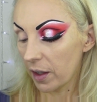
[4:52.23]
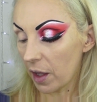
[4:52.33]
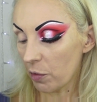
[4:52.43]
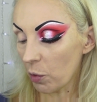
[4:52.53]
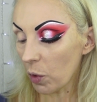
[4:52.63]

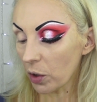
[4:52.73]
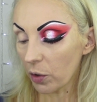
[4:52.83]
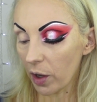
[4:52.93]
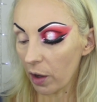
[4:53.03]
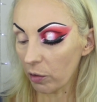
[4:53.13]
If you're
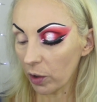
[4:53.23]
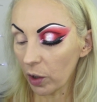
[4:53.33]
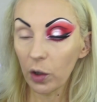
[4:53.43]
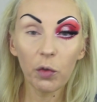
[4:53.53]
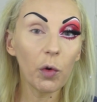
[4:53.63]
wondering, I have a
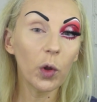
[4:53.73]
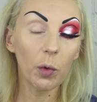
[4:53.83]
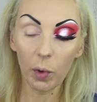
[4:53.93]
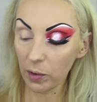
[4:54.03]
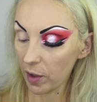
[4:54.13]
little
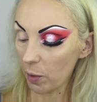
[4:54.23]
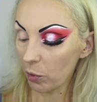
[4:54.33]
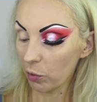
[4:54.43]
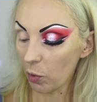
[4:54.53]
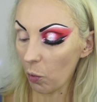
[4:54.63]
foldable
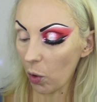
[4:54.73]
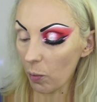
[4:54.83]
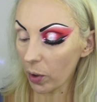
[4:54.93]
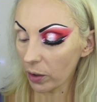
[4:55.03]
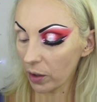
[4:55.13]
table from
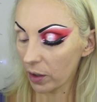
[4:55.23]
Walmart.